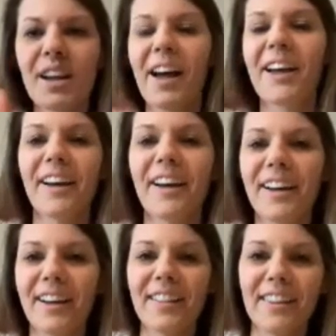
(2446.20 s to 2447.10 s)
a hi, uh,
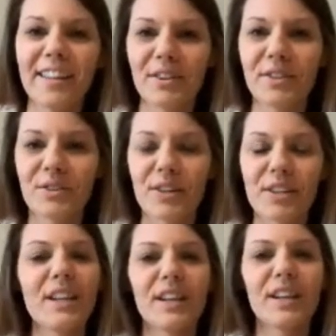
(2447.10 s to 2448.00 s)
and thanks folks for
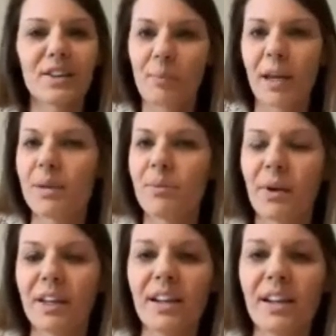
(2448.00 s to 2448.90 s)
attending. And I'll drop my
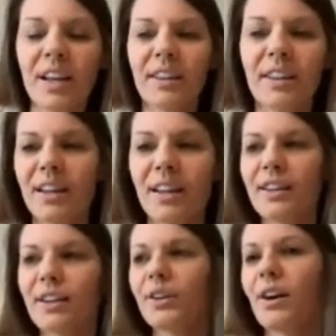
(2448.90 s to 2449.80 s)
email in.
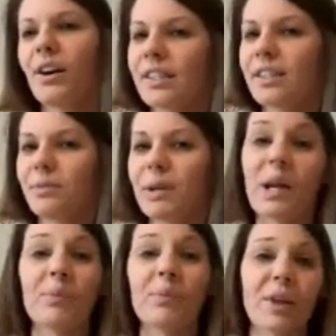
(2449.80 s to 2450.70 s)
The, the crux is we
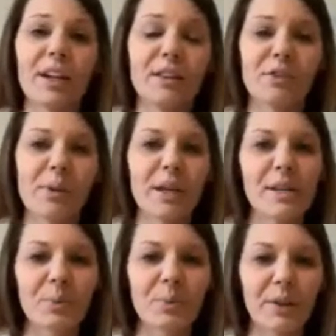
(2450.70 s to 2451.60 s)
can help in a lot of different
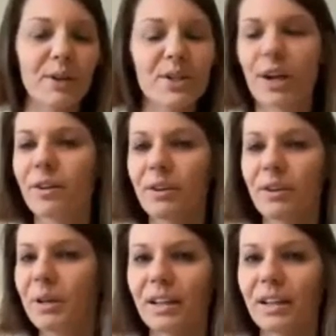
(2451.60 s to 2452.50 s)
ways, but reach out
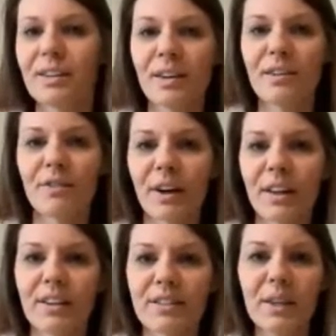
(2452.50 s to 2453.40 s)
and we can
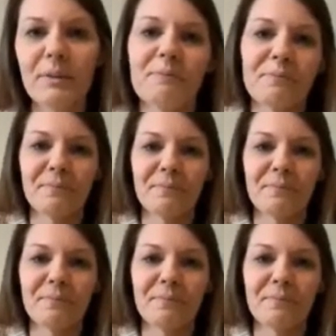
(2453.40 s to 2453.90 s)
figure that out together.